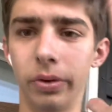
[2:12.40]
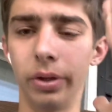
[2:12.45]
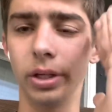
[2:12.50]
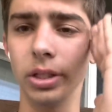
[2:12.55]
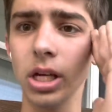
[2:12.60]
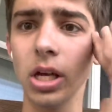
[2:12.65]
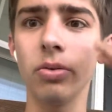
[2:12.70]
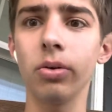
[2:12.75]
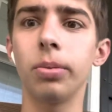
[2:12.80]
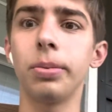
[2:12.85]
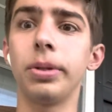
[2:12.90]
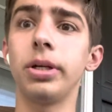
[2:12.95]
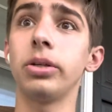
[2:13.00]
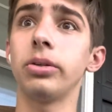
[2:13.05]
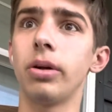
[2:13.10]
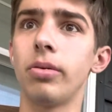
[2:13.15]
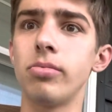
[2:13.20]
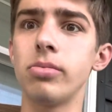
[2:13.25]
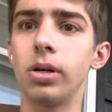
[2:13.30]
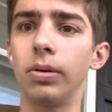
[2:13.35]
really excited for because
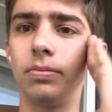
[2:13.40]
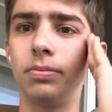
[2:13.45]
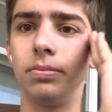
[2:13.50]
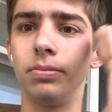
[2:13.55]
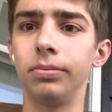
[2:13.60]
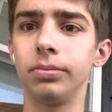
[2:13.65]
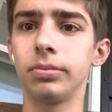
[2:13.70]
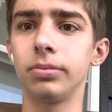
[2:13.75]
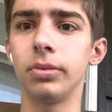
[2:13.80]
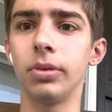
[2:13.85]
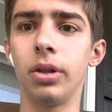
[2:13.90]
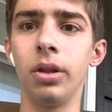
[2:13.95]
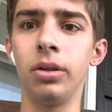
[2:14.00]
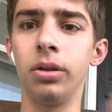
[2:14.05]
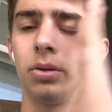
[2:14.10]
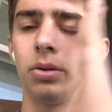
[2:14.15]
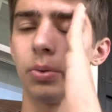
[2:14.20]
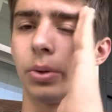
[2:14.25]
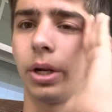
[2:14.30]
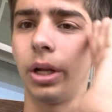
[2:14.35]
I'm, I'm,
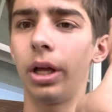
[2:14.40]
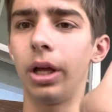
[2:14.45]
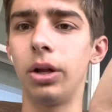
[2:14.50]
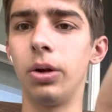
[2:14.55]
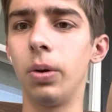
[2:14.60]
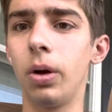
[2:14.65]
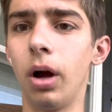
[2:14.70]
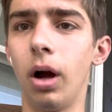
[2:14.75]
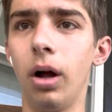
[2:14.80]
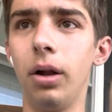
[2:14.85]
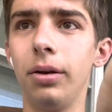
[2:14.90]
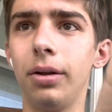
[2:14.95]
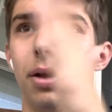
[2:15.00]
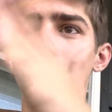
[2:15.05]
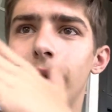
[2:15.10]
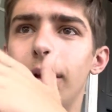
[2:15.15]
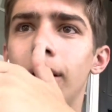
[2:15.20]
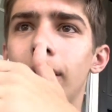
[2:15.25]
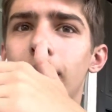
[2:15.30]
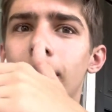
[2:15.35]
we're gonna get new
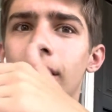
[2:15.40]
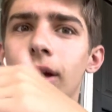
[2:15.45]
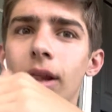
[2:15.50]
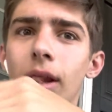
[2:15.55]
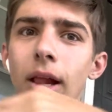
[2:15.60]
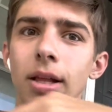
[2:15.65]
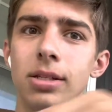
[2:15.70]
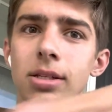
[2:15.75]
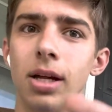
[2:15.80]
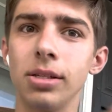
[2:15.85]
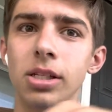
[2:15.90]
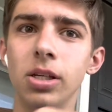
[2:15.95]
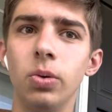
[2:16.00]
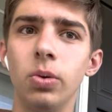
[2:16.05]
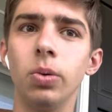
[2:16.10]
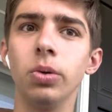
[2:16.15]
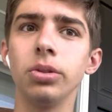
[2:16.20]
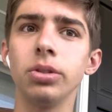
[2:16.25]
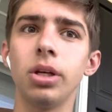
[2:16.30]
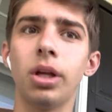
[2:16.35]
content that's not
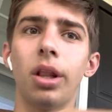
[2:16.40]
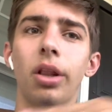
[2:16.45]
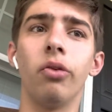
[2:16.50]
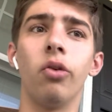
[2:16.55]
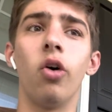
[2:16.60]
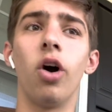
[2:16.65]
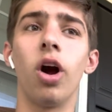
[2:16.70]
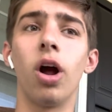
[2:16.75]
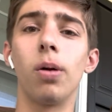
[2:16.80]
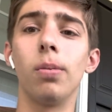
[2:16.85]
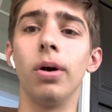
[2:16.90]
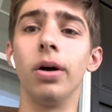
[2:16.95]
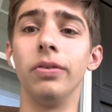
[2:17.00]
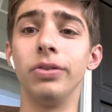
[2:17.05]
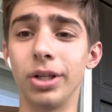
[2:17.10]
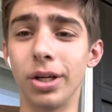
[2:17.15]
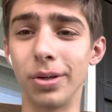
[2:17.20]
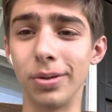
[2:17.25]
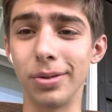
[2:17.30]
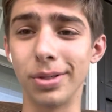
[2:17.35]
sequels in the form of
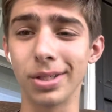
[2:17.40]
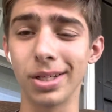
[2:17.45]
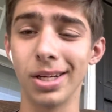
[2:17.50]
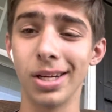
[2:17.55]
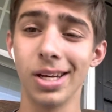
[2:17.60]
shows.